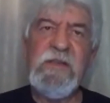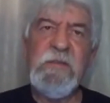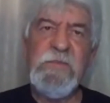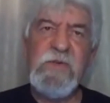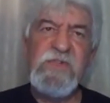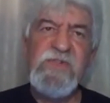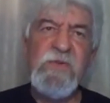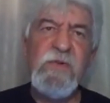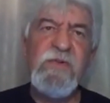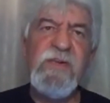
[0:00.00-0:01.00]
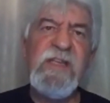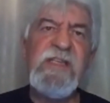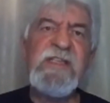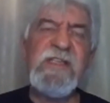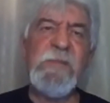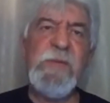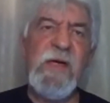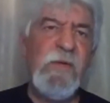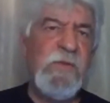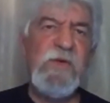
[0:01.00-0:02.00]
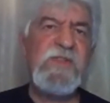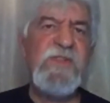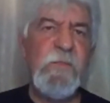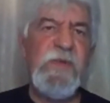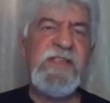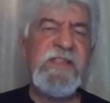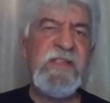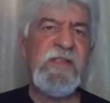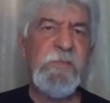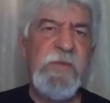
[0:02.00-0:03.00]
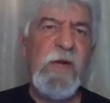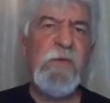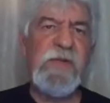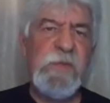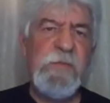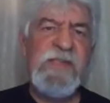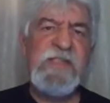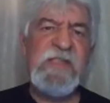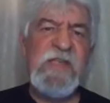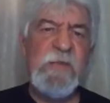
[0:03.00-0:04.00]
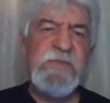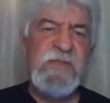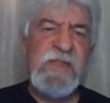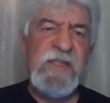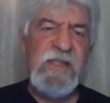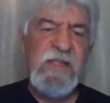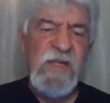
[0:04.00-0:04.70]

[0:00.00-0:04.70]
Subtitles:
because you will release that power, because your blessing, your power and the blessing come together,